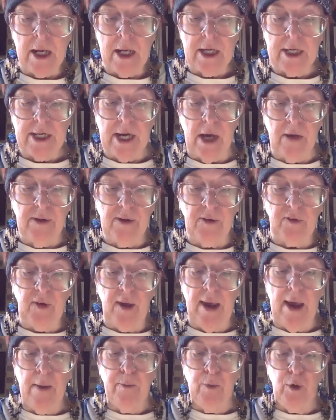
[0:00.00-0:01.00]
Now this
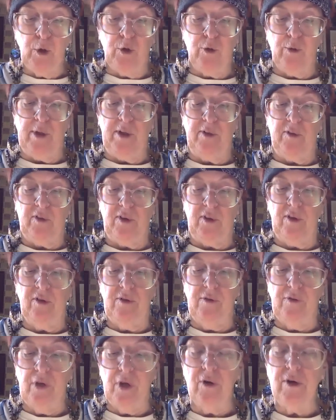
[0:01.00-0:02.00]
ambergris is
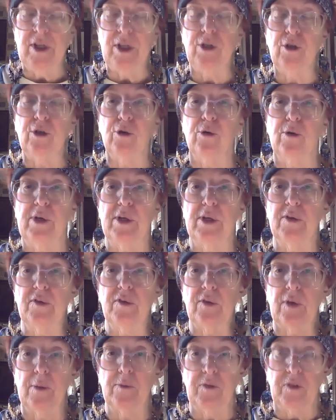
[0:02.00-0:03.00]
a very curious
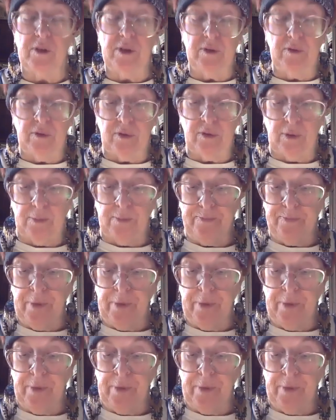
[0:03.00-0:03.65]
substance,